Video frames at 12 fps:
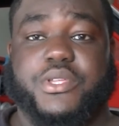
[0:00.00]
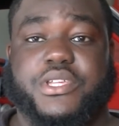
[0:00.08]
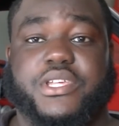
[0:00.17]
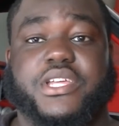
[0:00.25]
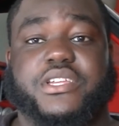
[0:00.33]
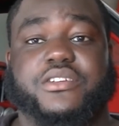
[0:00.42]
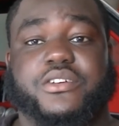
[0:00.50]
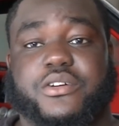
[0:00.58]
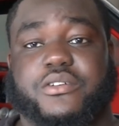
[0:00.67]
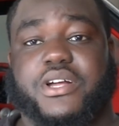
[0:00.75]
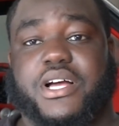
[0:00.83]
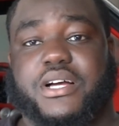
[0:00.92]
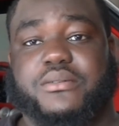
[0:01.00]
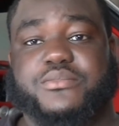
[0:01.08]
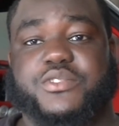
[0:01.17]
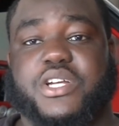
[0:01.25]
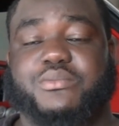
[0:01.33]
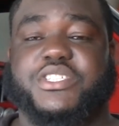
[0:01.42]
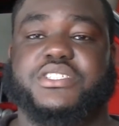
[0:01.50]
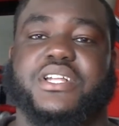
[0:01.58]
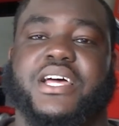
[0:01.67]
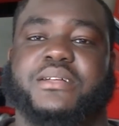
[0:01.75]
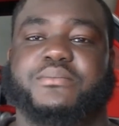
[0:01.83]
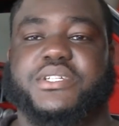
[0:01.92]
get your transmission
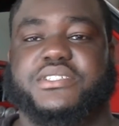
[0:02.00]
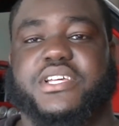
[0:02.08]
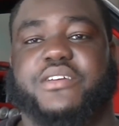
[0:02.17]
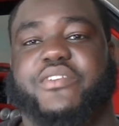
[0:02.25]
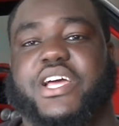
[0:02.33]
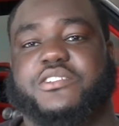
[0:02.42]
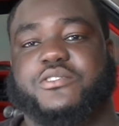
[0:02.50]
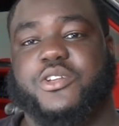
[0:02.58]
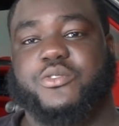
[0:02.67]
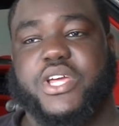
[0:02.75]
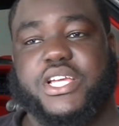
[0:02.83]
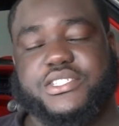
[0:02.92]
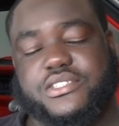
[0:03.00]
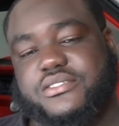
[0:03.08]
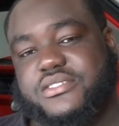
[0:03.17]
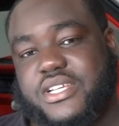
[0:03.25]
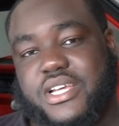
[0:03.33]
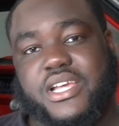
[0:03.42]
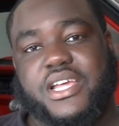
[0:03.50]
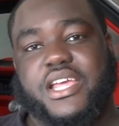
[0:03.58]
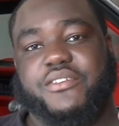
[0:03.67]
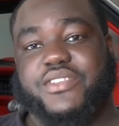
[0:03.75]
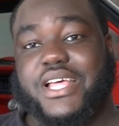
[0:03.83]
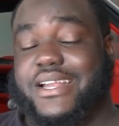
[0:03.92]
line up in the same factory locations.
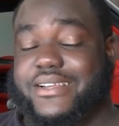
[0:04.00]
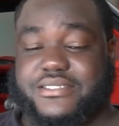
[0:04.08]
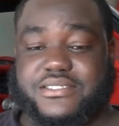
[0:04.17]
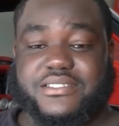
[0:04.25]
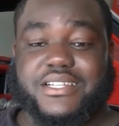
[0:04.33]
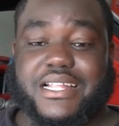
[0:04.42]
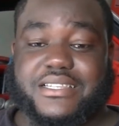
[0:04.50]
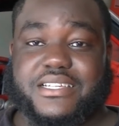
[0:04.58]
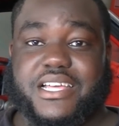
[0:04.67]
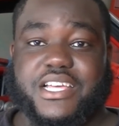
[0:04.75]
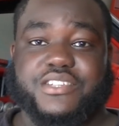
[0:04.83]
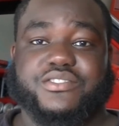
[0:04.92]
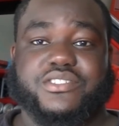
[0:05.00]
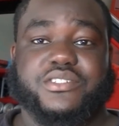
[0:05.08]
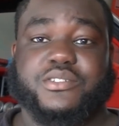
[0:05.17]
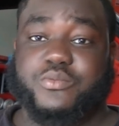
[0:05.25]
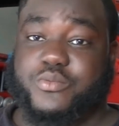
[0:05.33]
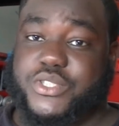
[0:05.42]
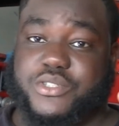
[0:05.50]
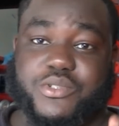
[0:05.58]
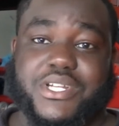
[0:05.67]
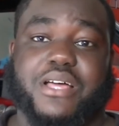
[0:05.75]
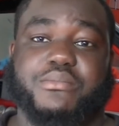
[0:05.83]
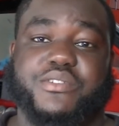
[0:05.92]
If that is not the case, which would
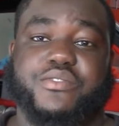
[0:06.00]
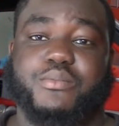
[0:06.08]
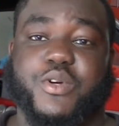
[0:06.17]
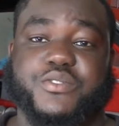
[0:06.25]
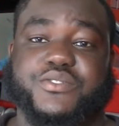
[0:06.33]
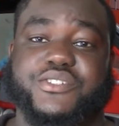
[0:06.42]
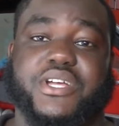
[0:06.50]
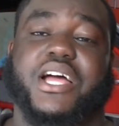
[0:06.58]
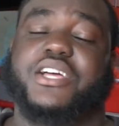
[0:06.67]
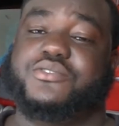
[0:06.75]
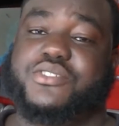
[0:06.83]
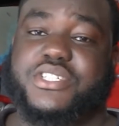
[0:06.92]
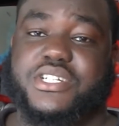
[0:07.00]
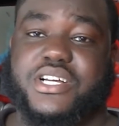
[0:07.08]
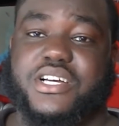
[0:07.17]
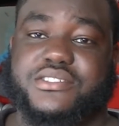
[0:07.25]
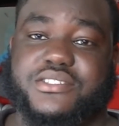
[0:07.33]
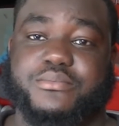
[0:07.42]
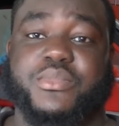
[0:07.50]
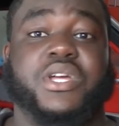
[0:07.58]
not be for most of you guys, you'll need a custom